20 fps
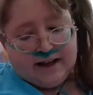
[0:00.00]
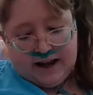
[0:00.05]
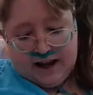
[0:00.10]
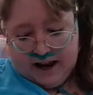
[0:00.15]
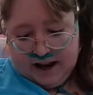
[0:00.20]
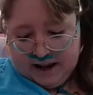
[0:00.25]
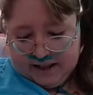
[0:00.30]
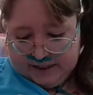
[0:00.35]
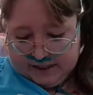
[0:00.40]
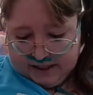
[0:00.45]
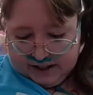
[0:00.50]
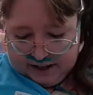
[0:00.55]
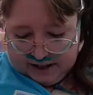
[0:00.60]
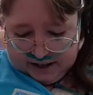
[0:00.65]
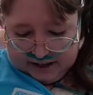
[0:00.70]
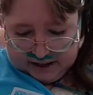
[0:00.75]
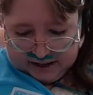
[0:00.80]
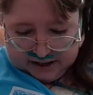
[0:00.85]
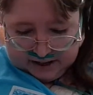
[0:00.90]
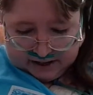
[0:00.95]
And
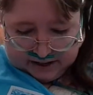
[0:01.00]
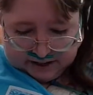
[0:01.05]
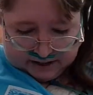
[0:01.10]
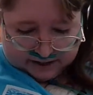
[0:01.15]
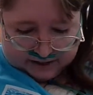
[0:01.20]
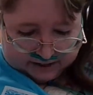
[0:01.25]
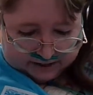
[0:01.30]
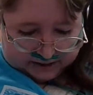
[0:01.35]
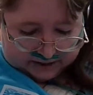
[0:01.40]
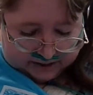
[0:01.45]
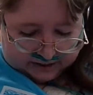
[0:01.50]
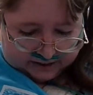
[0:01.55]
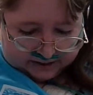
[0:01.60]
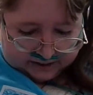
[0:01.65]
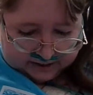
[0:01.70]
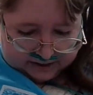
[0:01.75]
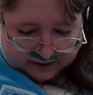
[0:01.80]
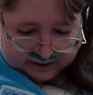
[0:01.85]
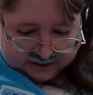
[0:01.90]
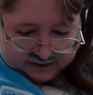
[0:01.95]
then
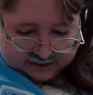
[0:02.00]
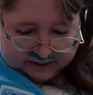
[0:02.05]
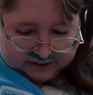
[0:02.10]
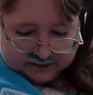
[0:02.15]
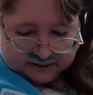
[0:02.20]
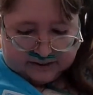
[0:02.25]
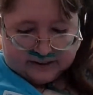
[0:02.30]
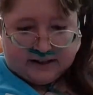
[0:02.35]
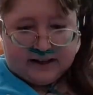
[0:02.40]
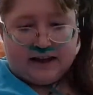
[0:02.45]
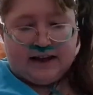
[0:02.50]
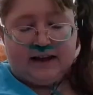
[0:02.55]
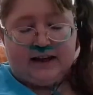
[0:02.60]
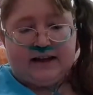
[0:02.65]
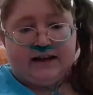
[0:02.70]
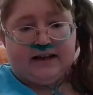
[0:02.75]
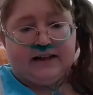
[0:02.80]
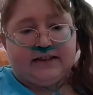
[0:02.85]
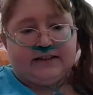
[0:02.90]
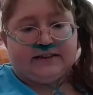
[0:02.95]

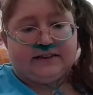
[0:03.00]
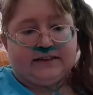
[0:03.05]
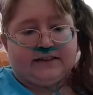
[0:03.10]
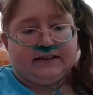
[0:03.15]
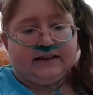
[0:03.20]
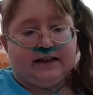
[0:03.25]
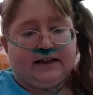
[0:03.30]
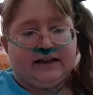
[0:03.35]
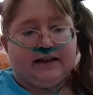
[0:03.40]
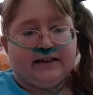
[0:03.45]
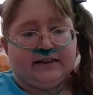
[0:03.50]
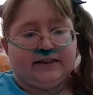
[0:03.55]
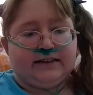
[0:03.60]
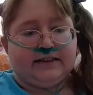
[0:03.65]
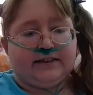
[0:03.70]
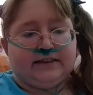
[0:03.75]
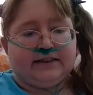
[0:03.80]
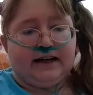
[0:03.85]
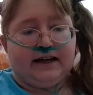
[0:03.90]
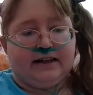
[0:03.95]
this is a
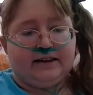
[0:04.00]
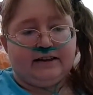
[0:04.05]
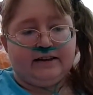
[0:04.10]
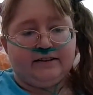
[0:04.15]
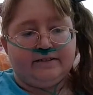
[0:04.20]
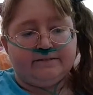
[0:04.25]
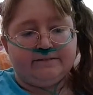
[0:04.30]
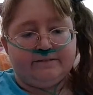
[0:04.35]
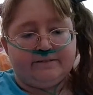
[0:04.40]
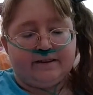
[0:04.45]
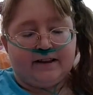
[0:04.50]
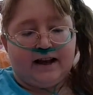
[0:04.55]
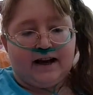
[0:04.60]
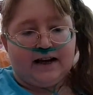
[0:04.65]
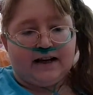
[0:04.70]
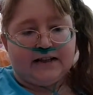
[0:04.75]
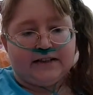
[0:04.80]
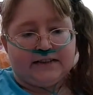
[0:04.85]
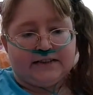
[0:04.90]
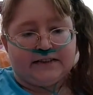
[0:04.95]
saline
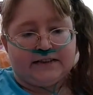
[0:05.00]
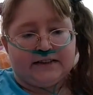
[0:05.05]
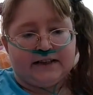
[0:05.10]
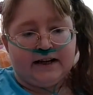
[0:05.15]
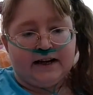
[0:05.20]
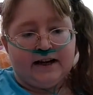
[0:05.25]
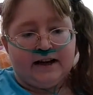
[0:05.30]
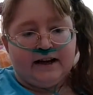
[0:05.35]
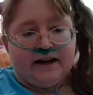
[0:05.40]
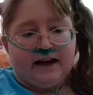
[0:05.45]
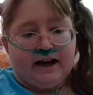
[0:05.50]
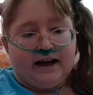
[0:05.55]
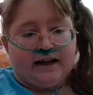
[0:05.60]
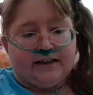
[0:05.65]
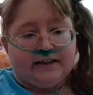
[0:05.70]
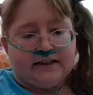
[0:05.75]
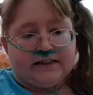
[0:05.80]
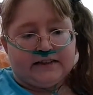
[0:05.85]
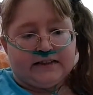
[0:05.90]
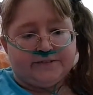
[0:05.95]
flush. I
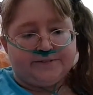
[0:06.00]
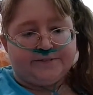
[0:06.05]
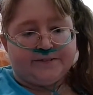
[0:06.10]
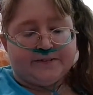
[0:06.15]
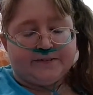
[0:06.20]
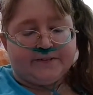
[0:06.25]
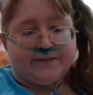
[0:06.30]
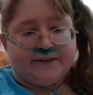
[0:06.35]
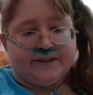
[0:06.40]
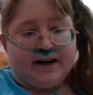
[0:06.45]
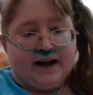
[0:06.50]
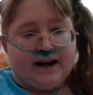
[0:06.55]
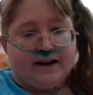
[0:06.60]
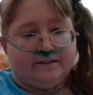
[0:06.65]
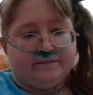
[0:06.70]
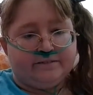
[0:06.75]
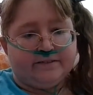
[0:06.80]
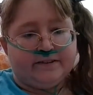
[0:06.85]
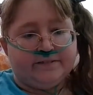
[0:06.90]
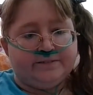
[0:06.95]
use it between
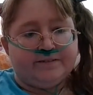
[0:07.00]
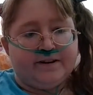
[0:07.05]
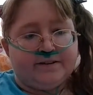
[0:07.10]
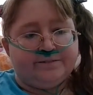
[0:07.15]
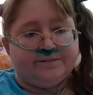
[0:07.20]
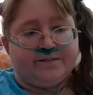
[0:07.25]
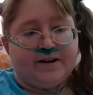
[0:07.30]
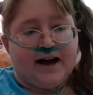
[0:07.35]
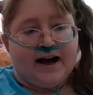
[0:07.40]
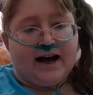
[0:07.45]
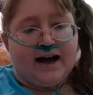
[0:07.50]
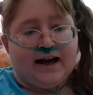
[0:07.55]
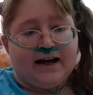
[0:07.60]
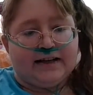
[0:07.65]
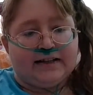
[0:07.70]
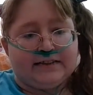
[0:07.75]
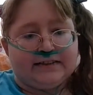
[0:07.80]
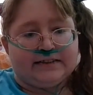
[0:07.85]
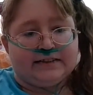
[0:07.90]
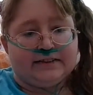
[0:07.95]
every med
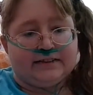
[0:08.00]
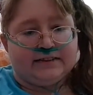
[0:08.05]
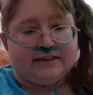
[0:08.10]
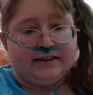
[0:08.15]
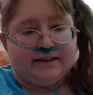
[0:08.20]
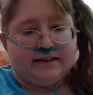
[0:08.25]
pass.